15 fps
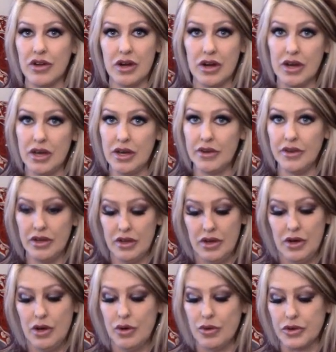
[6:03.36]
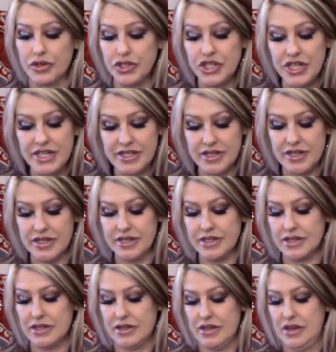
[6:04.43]
God or
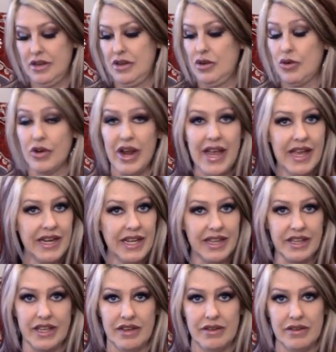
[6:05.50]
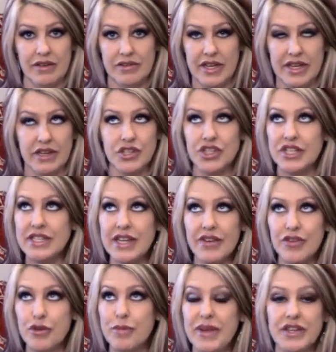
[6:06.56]
Jesus or anything. Like, she's
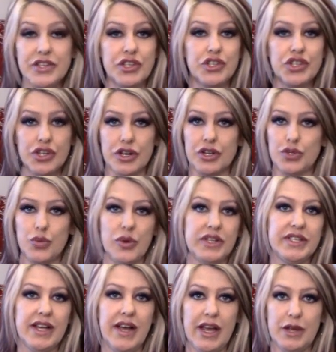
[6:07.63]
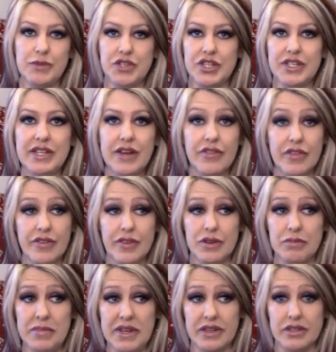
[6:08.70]
never been to church one time. She's never
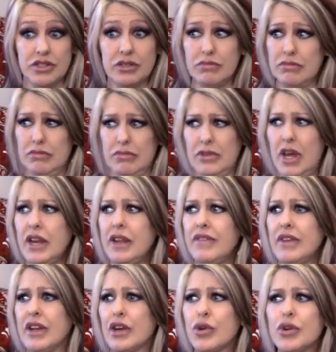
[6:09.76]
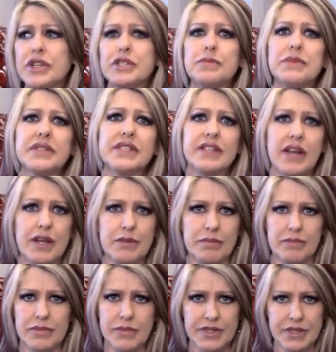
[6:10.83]
even been, not even at Christmas
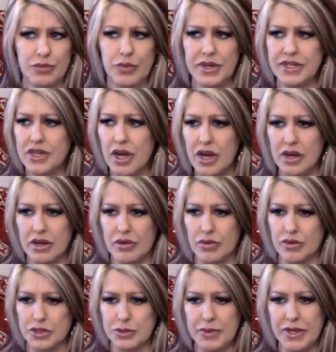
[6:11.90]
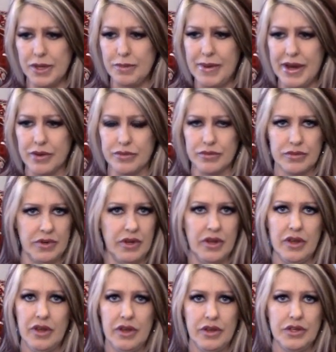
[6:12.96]
time did we talk or speak about
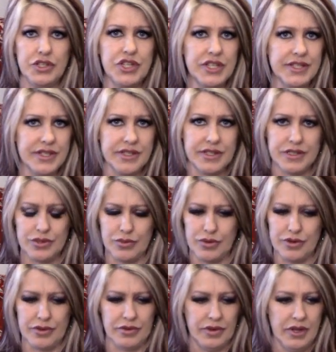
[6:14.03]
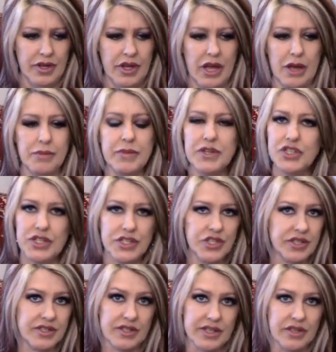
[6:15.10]
Jesus, but she's
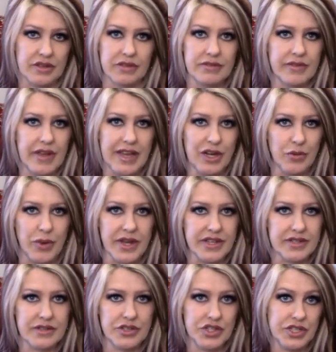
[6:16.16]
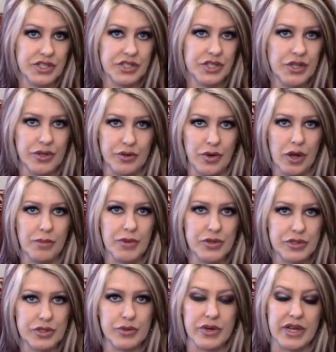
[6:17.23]
just little. Anyways, she's 2,
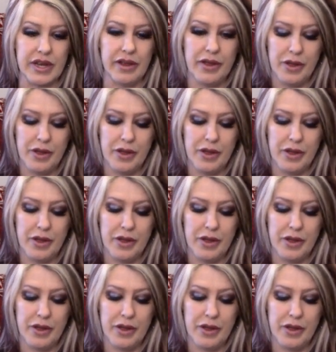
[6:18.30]
almost 3.